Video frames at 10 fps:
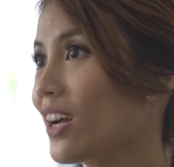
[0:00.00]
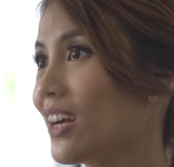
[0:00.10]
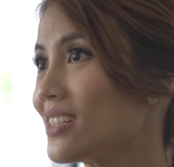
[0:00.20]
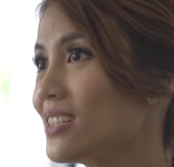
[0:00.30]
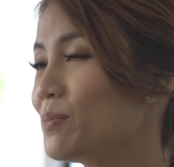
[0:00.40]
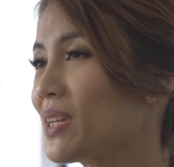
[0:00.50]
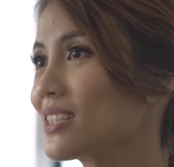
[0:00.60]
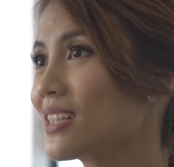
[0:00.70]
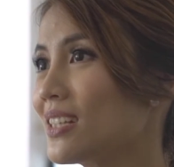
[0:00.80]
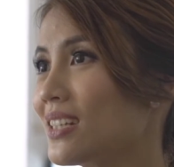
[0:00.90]
I on the
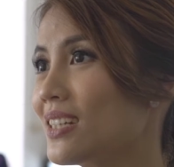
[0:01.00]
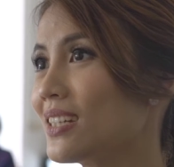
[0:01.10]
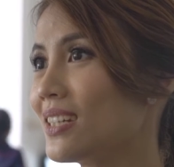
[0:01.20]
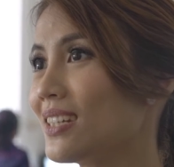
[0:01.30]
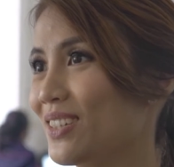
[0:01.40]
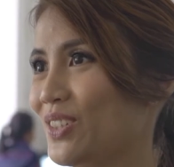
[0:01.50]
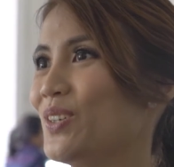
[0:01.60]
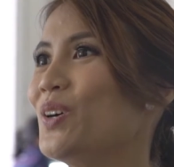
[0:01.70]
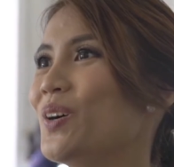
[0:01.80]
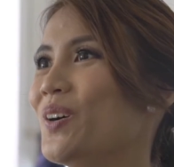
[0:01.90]
court.
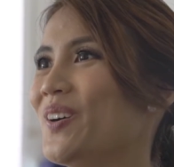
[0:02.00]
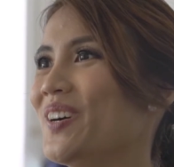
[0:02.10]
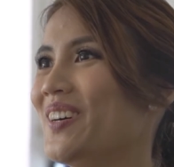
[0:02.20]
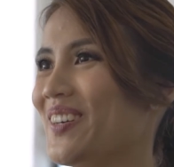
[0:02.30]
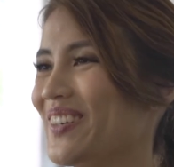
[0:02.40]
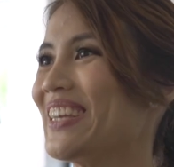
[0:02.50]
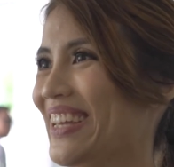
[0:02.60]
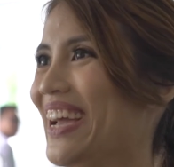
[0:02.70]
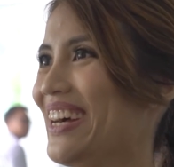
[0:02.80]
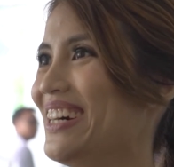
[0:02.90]
Time
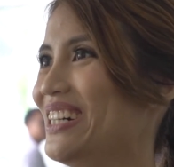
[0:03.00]
ticking on the